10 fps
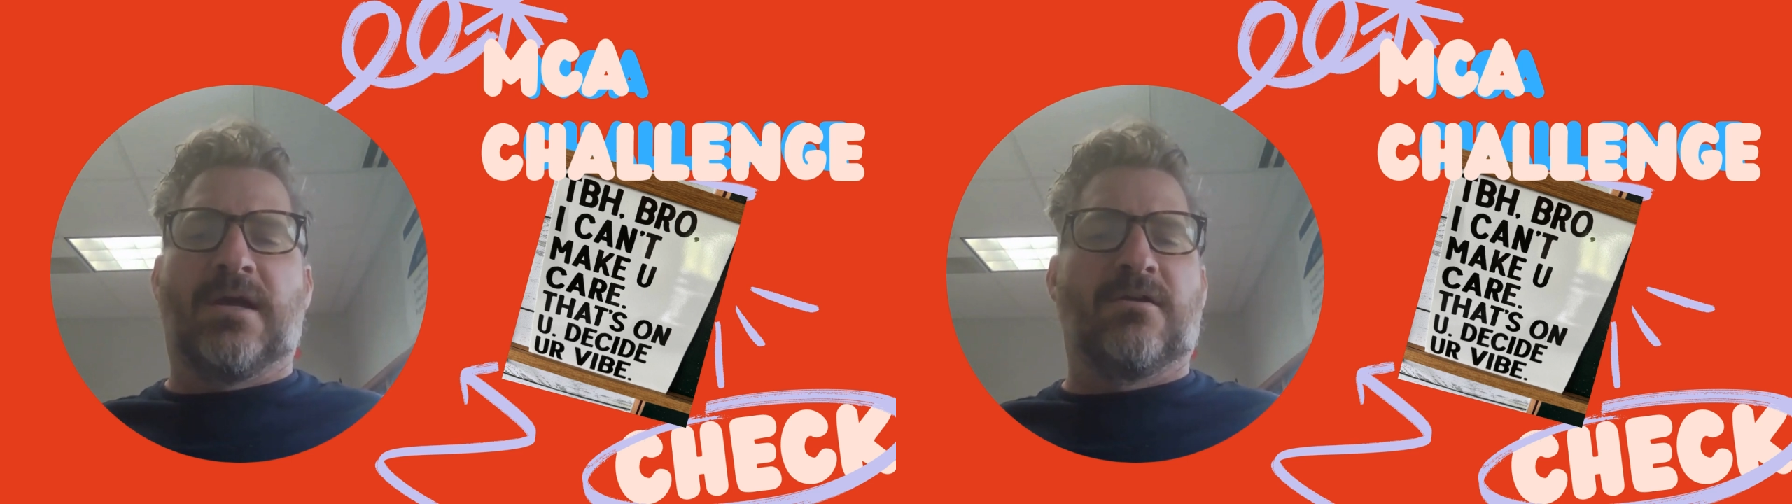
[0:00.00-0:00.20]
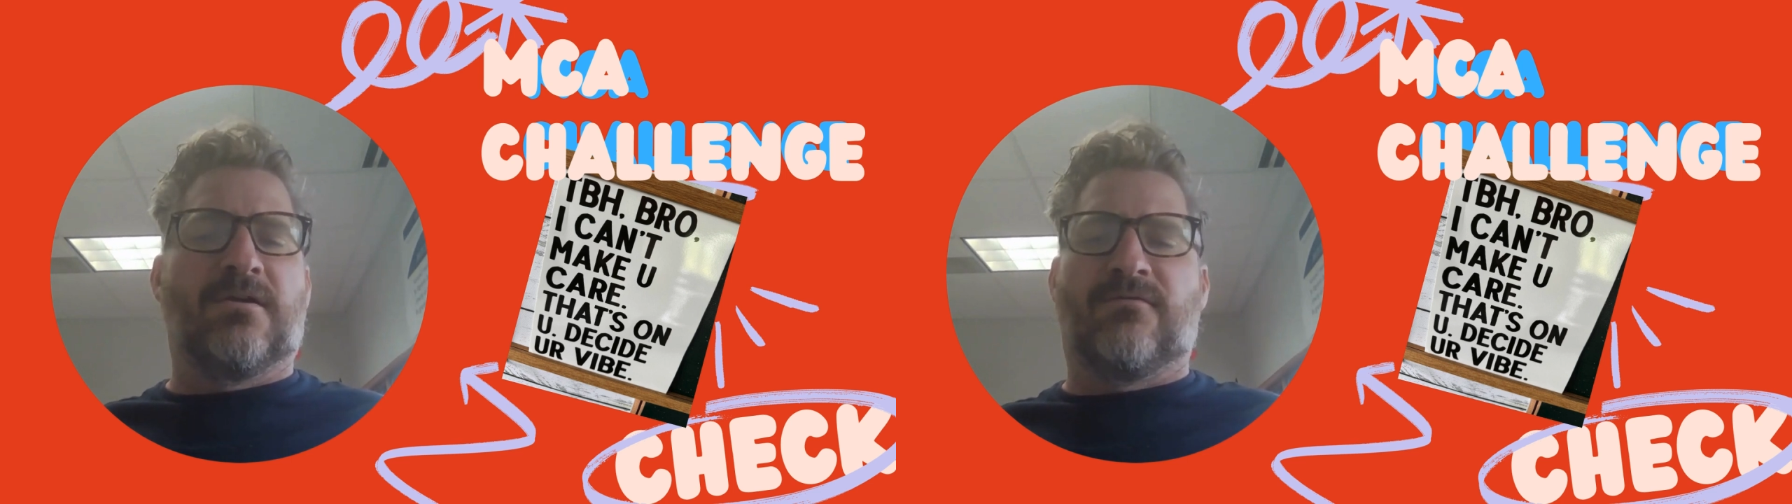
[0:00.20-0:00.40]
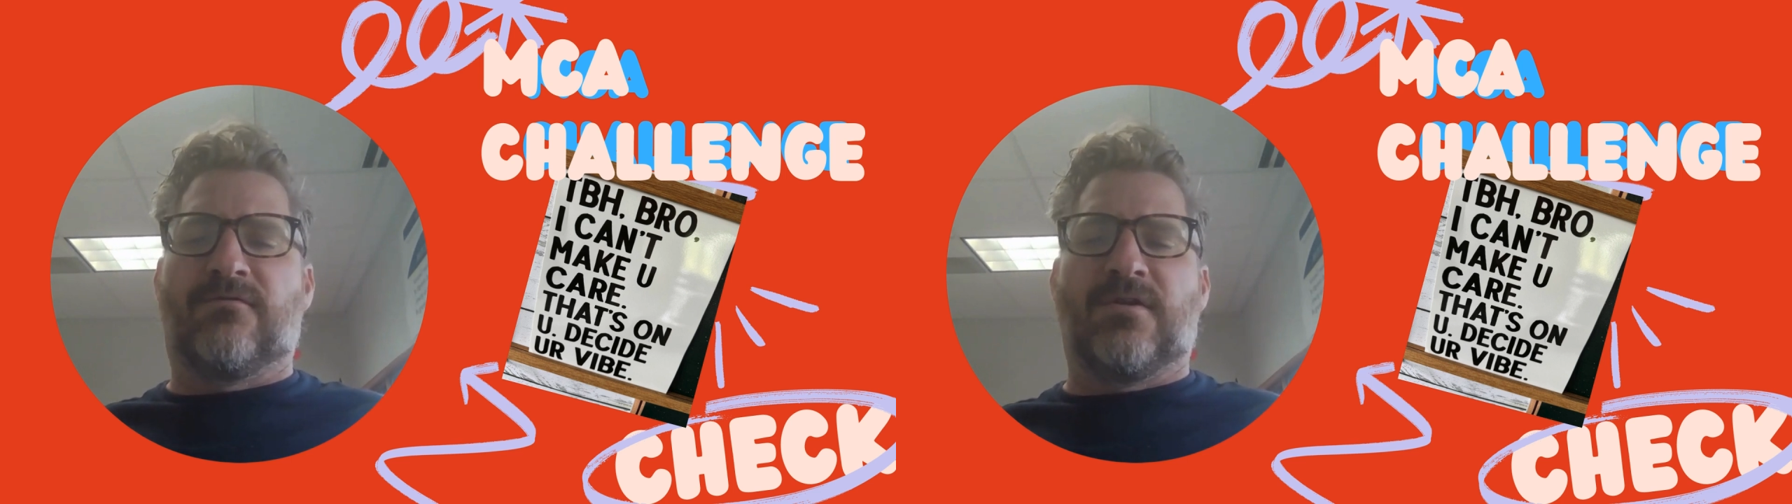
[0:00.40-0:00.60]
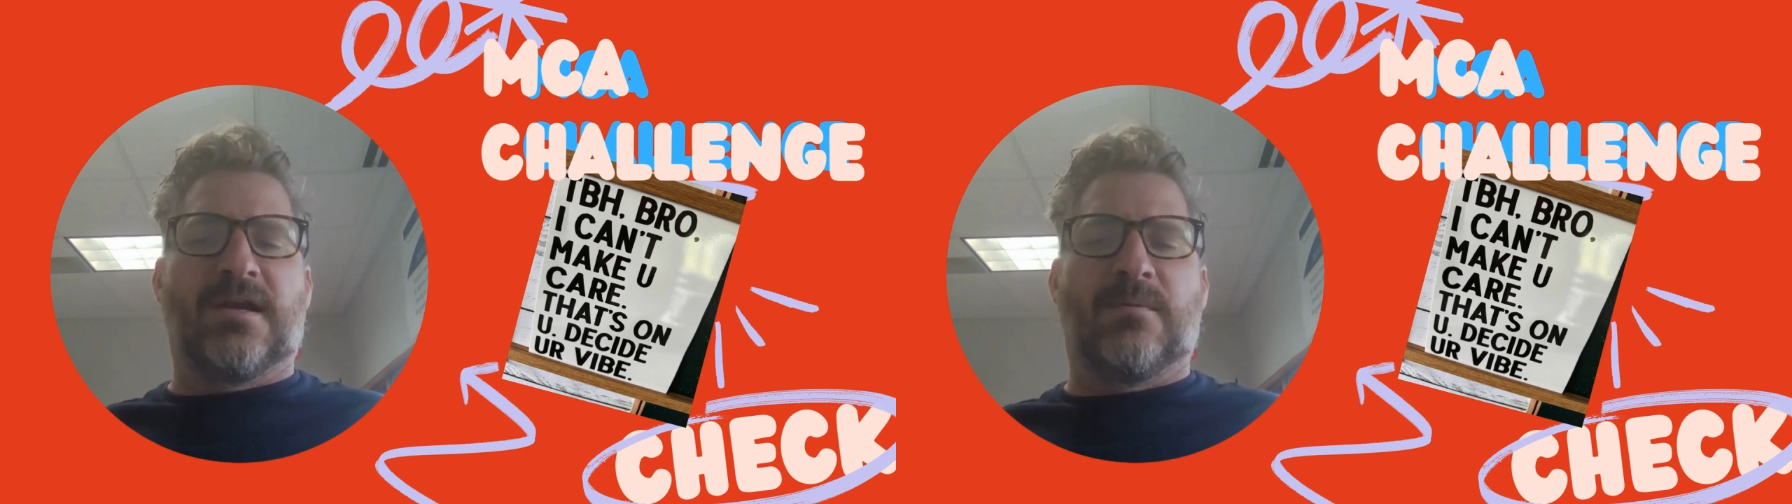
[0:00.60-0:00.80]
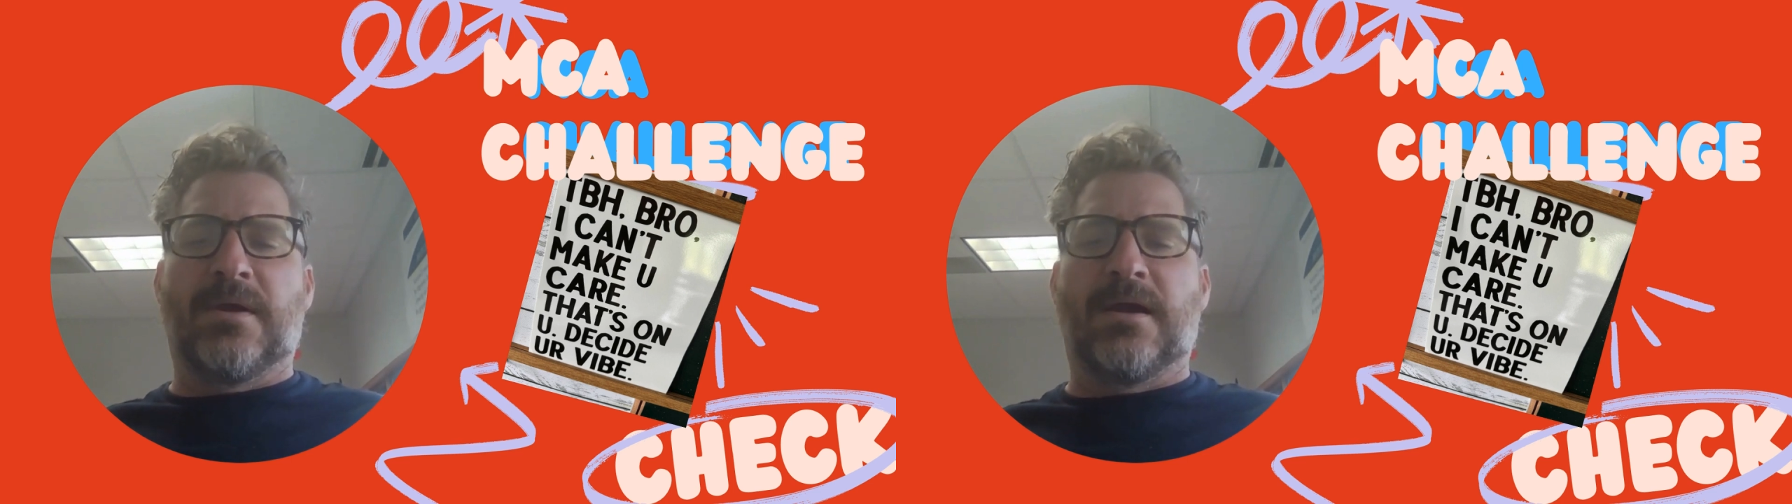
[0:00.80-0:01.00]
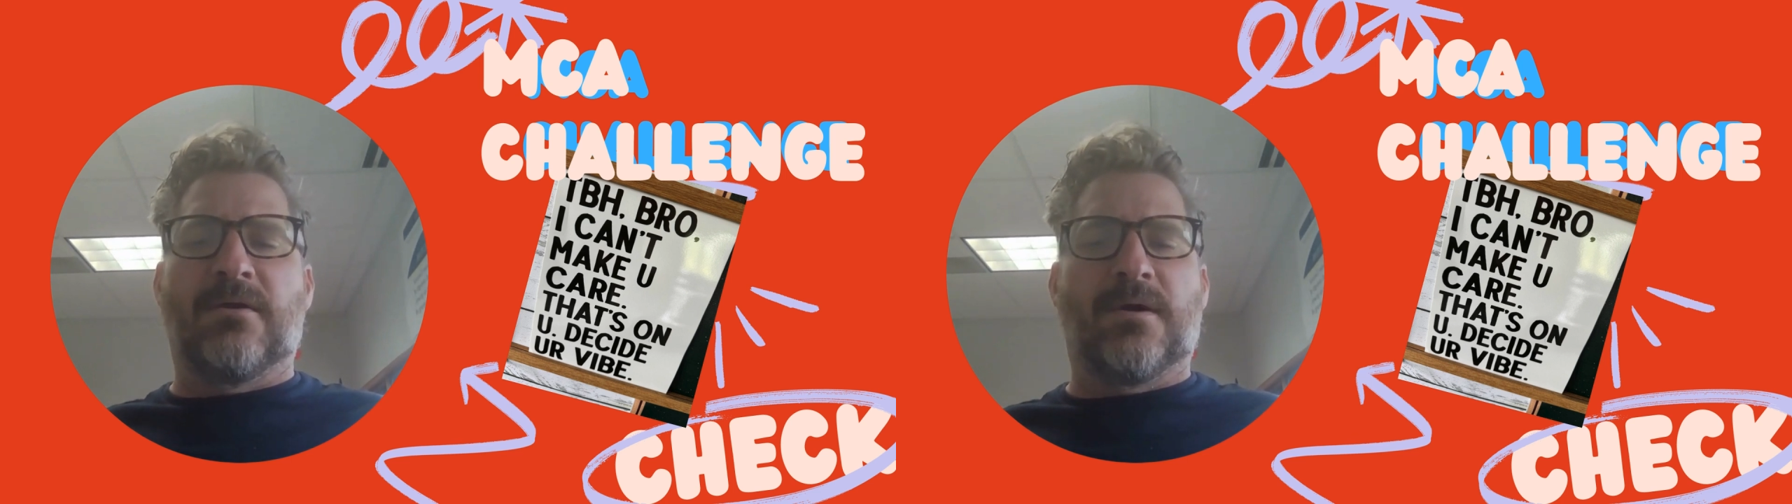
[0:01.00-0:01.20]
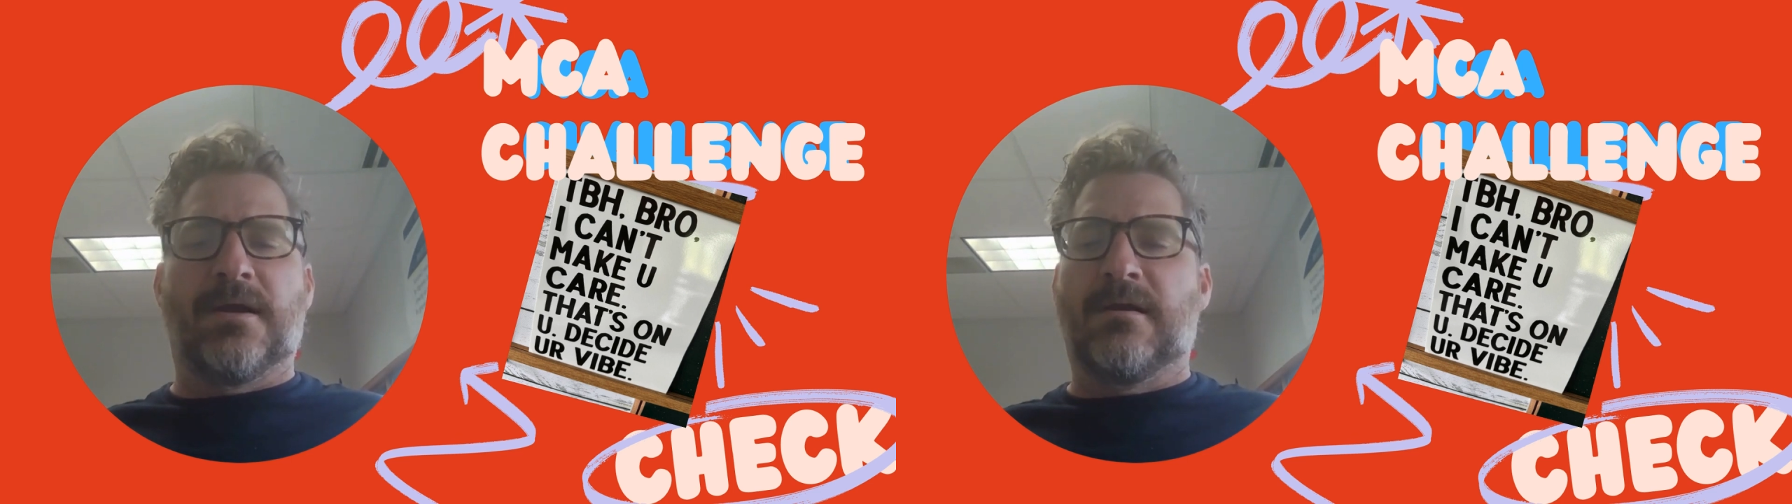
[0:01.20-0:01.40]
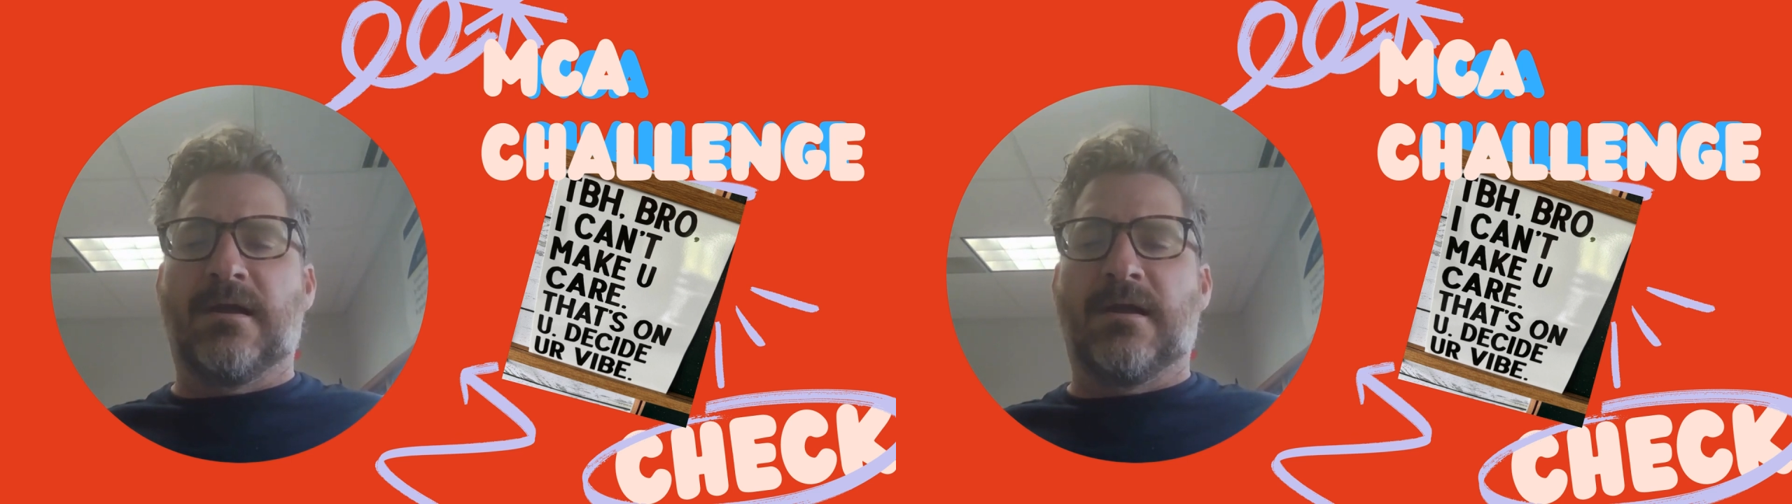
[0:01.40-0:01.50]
could have written a better one.